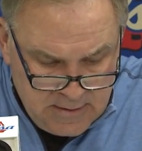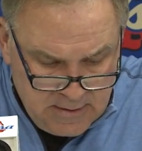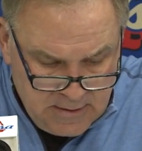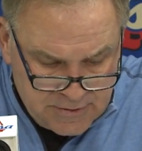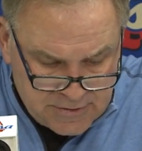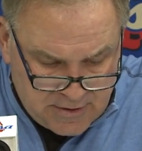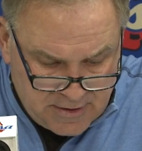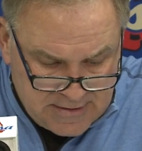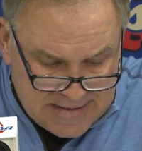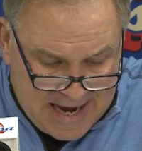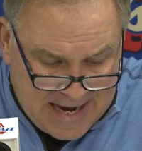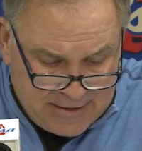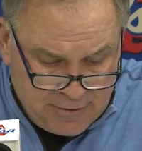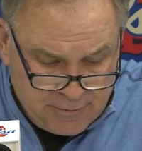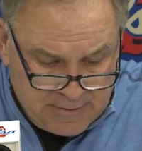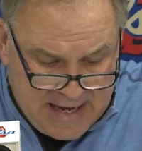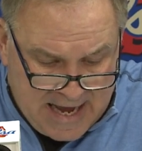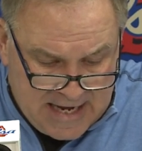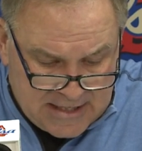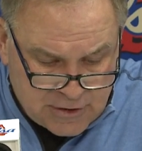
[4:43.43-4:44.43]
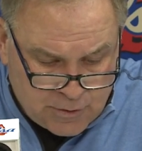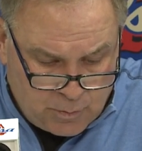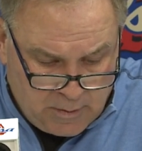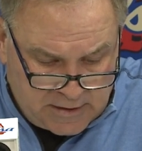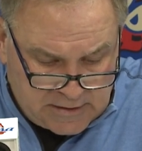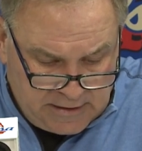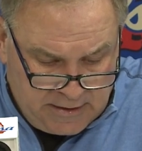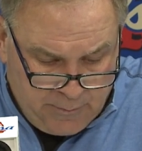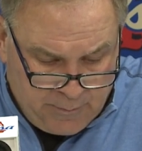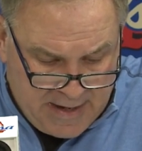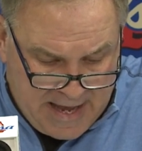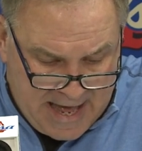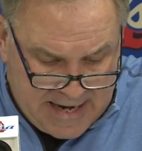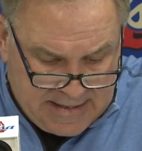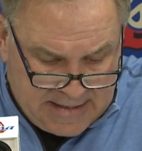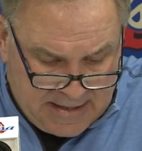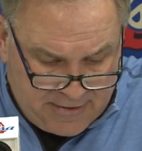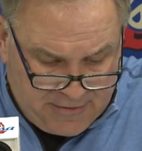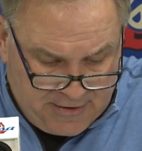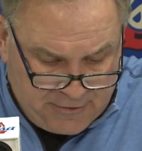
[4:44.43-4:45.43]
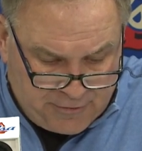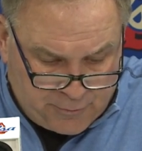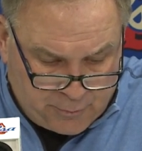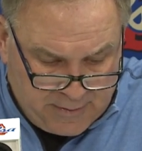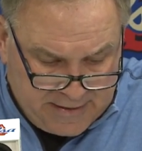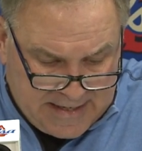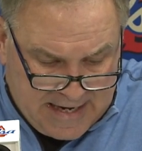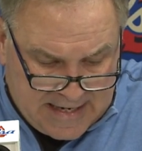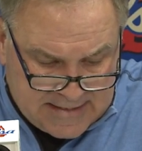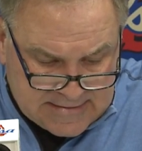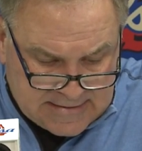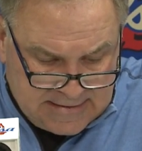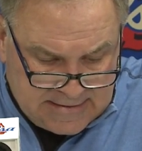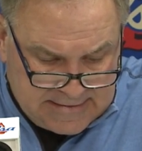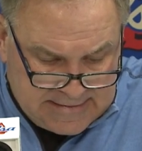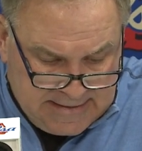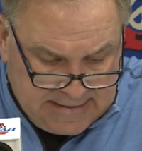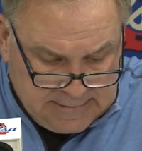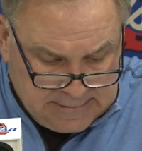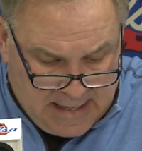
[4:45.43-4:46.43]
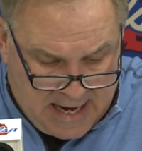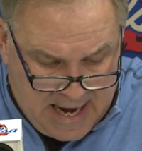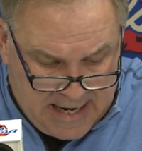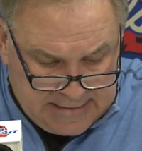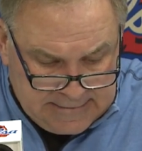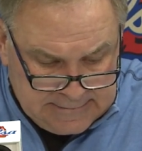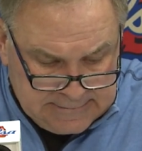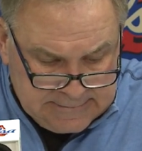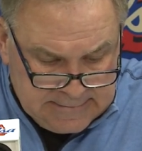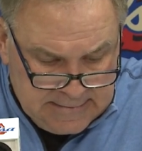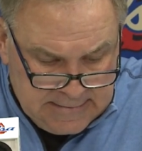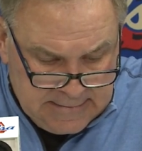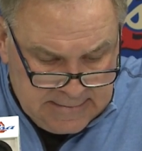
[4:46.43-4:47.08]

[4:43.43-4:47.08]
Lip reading: So the 9 new guys quickly, we added, I think, 3 guys in the D-line.